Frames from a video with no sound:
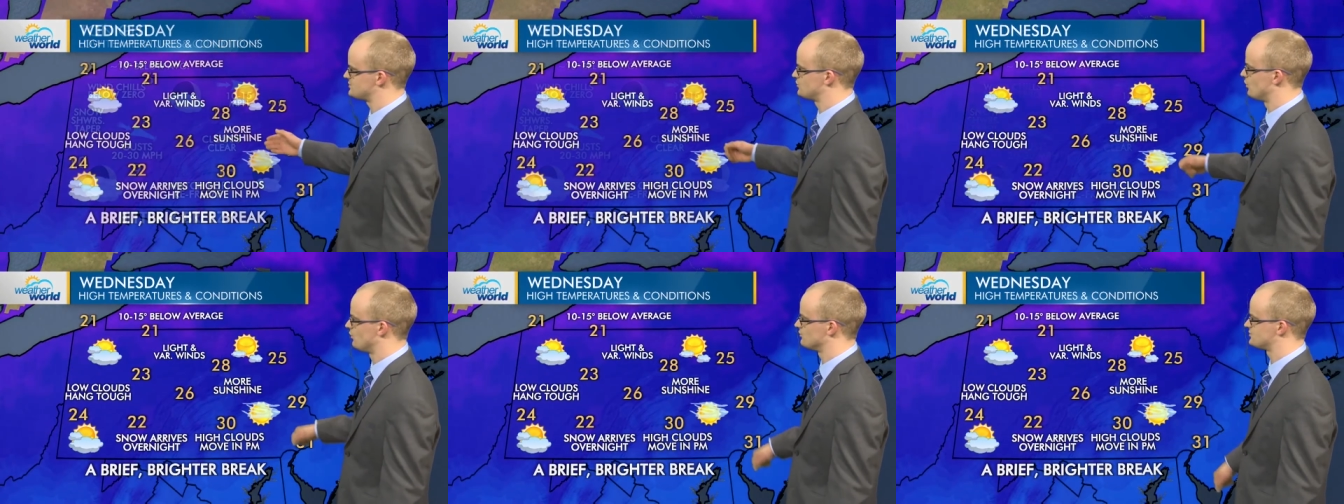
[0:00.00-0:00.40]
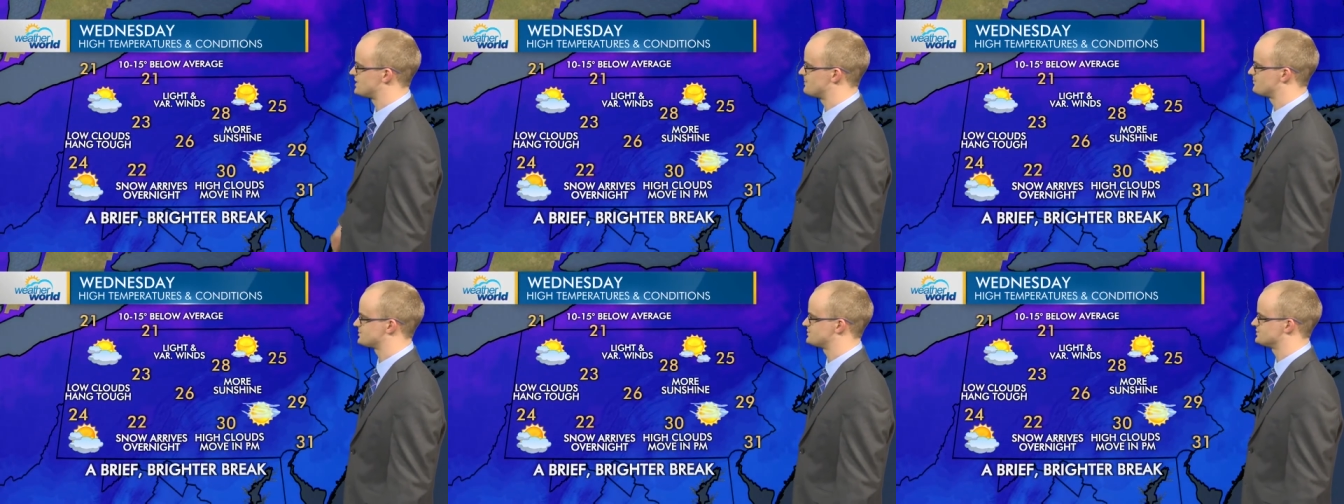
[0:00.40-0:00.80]
cold
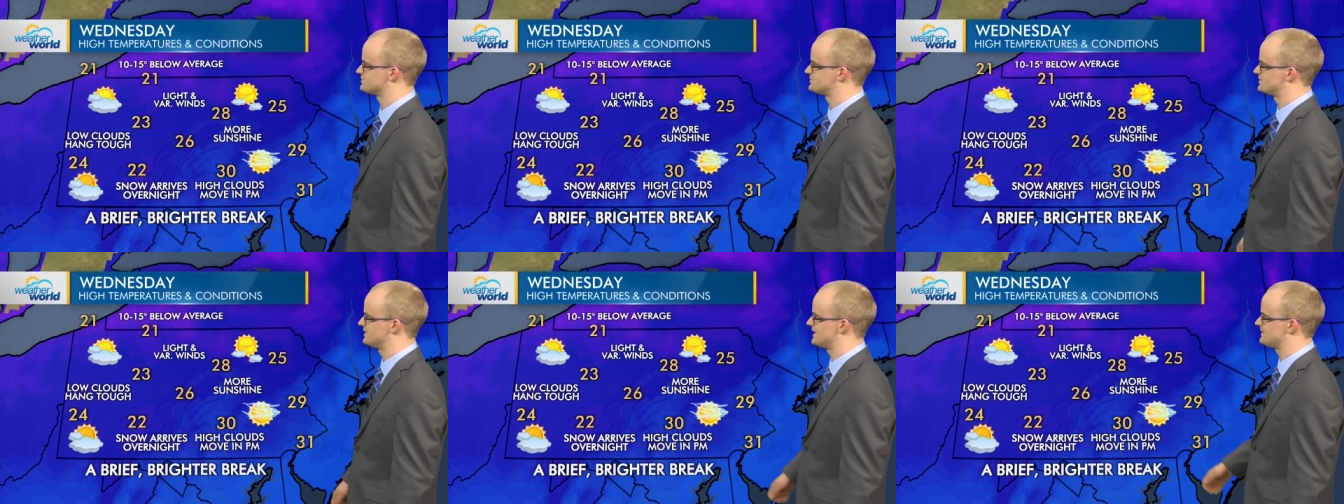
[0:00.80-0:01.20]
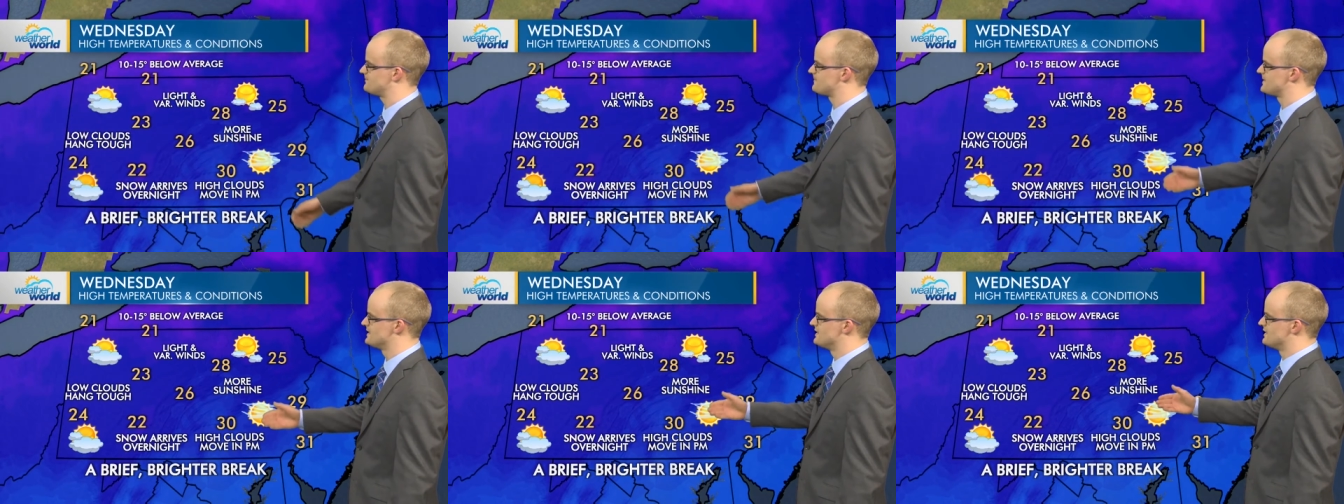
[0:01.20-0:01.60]
temperatures tonight.
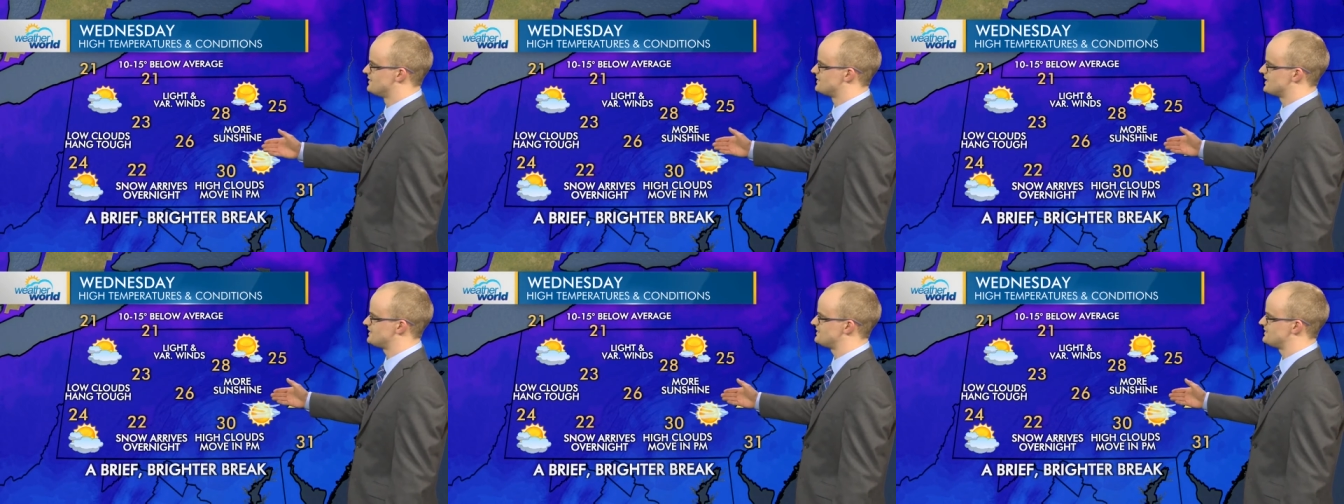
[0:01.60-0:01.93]
Then